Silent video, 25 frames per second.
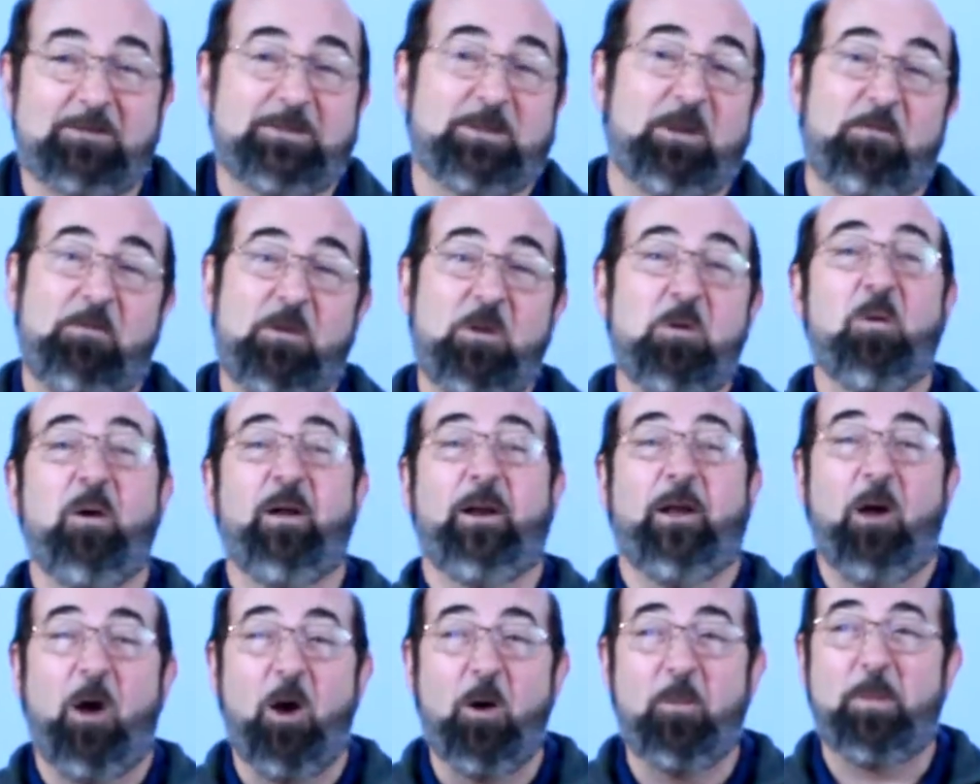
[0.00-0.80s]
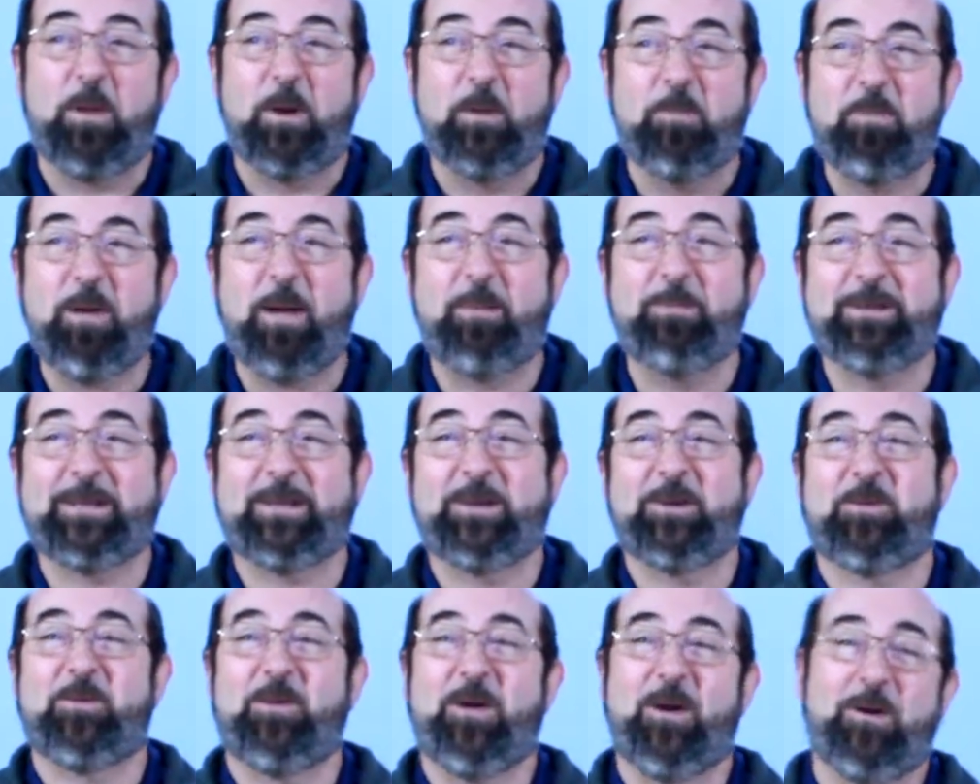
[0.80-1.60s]
So if you want to open a
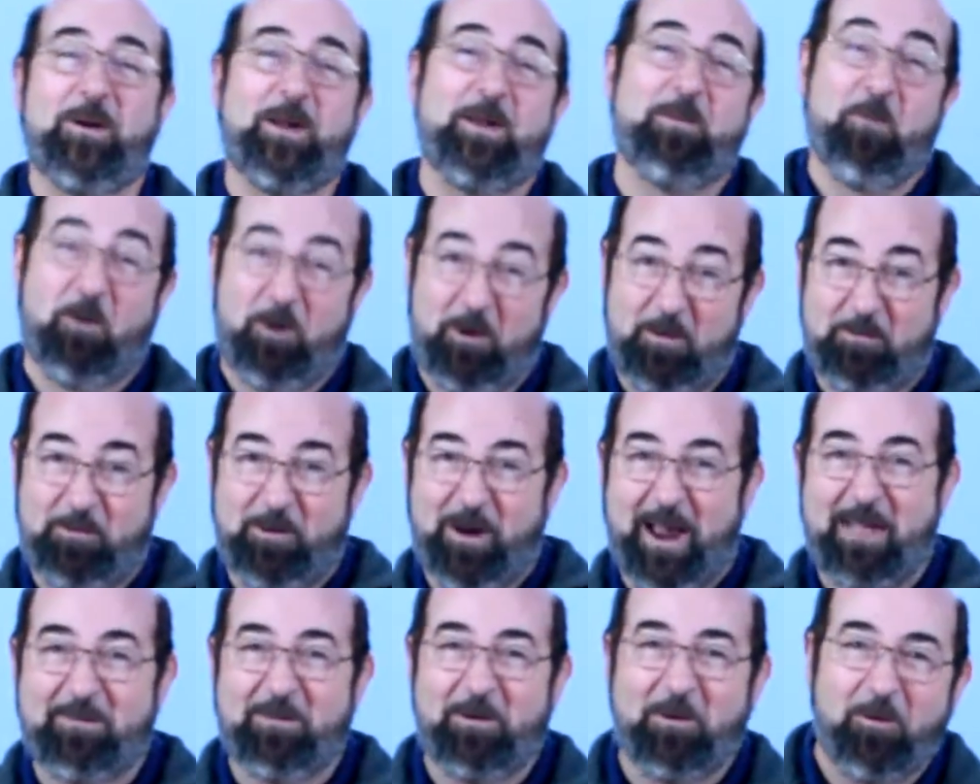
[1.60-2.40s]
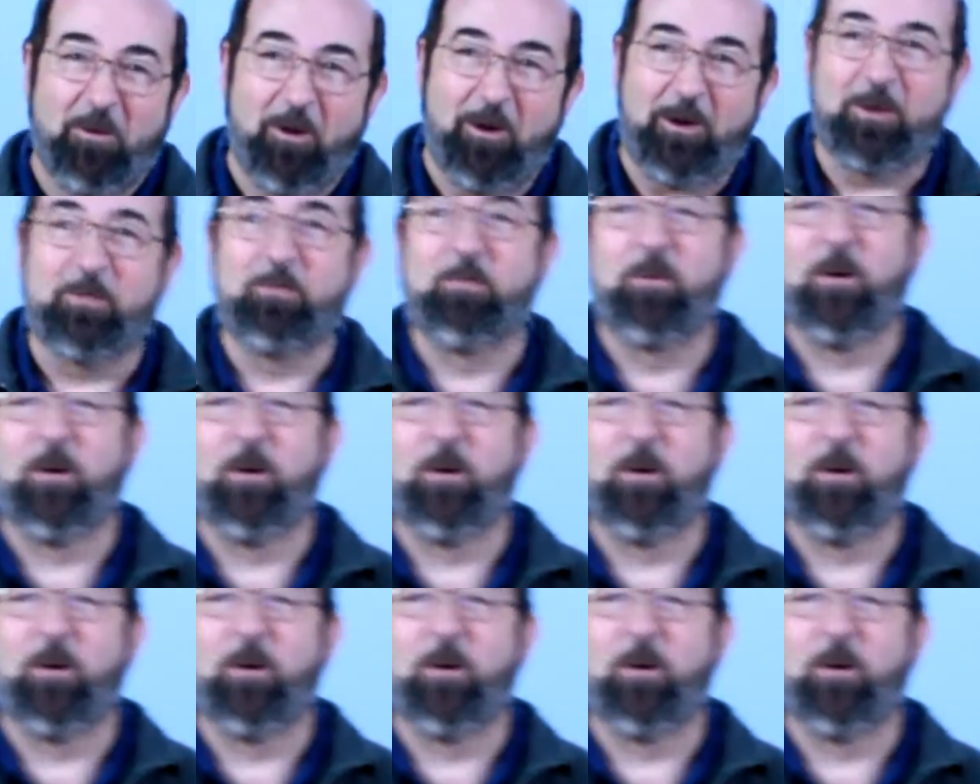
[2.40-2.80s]
public aquarium or a private water